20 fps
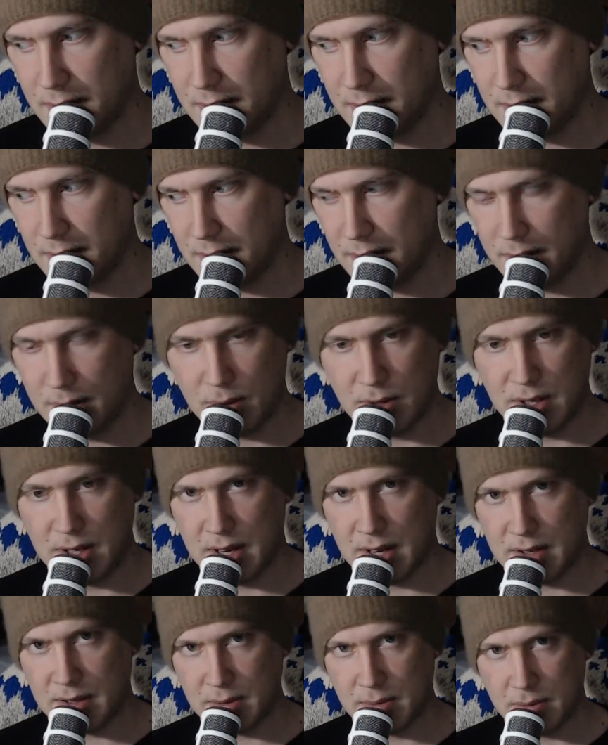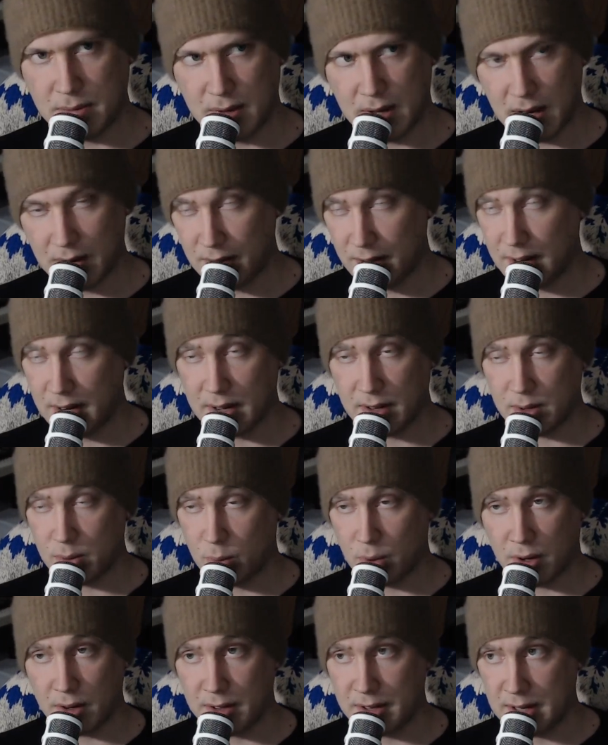Enthusiasm? I forget the
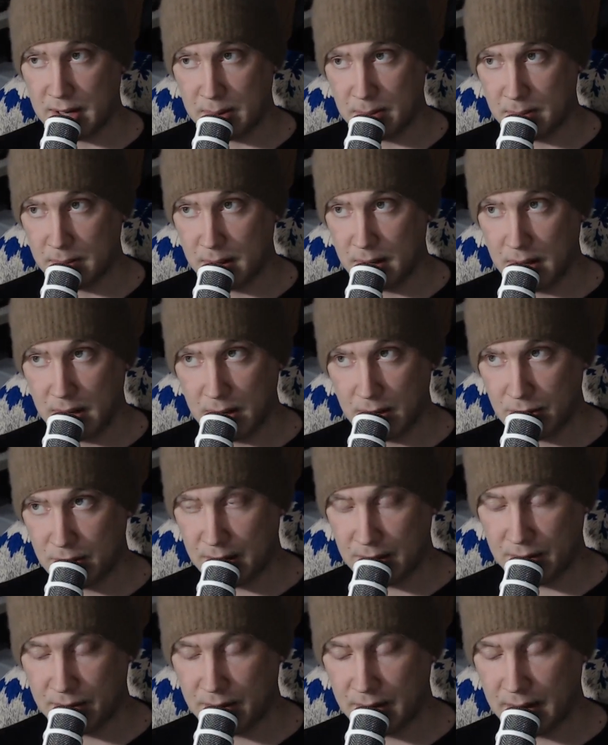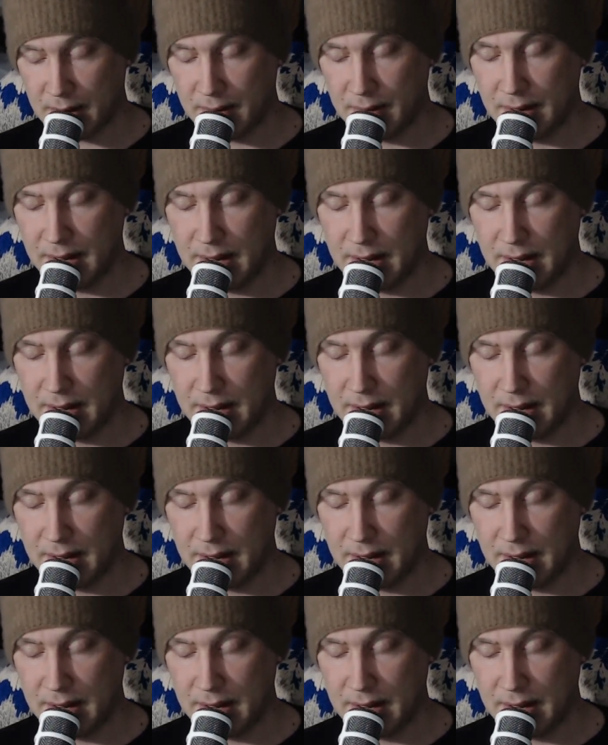word that I'm trying to find.